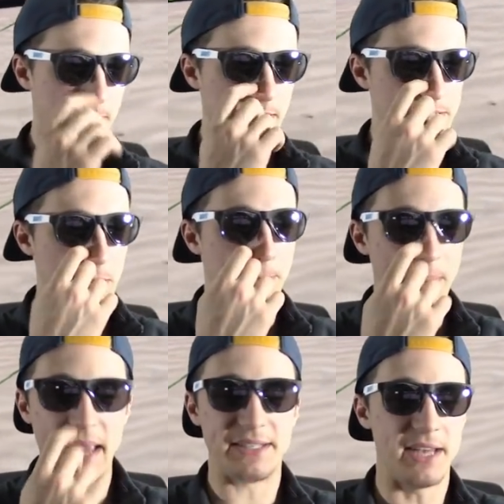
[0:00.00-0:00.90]
That's a
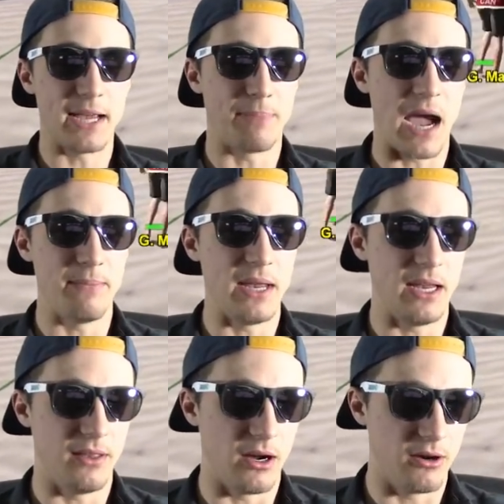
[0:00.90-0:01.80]
big dig by
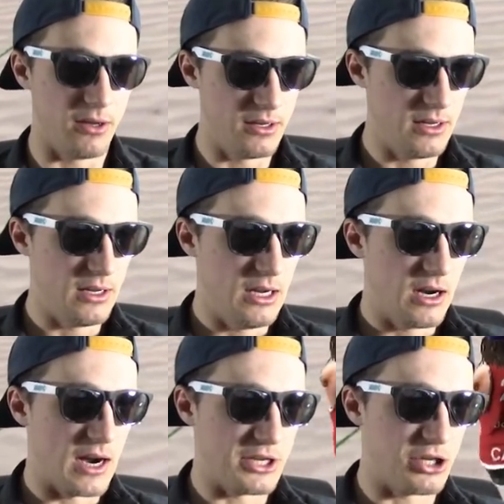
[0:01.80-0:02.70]
me, though.
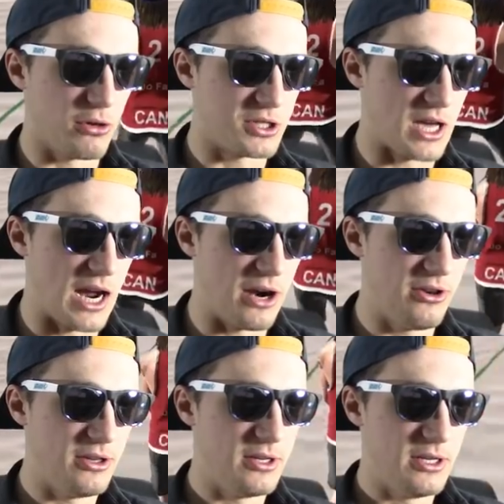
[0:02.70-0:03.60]
All right, Joe's tired,
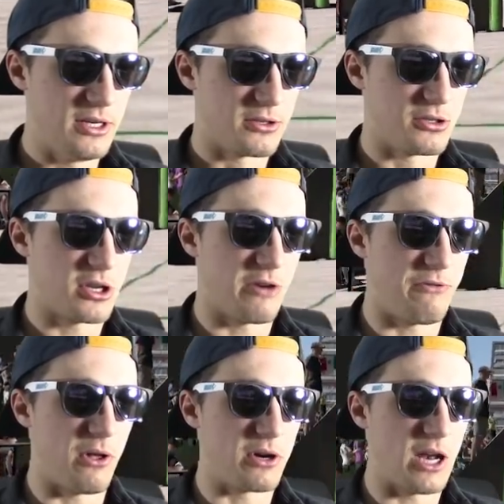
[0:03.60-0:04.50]
so he's going to
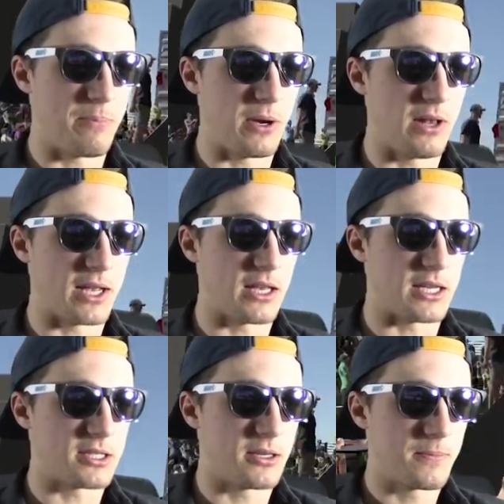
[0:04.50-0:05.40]
float it up here like
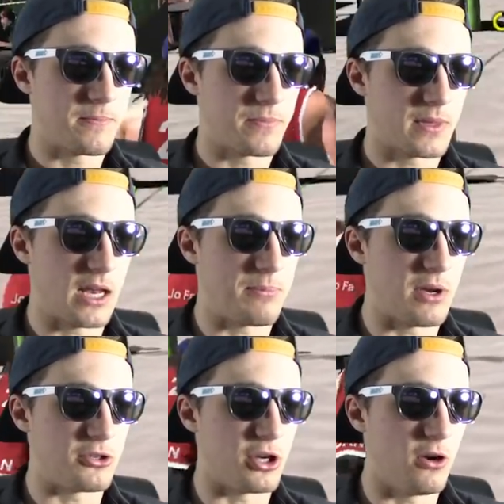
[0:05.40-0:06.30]
this. Get up
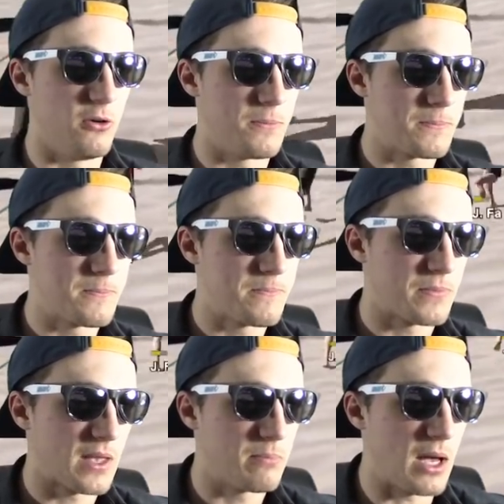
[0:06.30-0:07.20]
there, Joe.
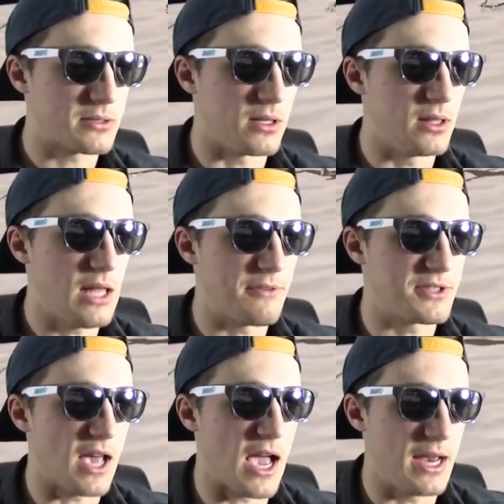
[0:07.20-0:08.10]
Block the left
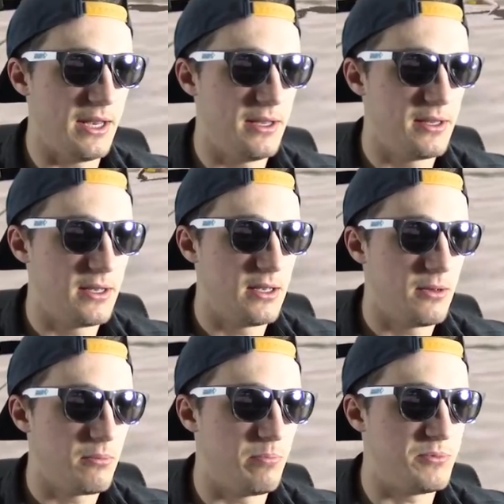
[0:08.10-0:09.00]
side.
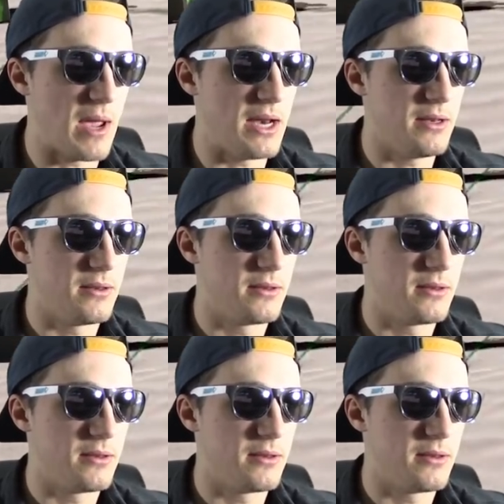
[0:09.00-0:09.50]
Date.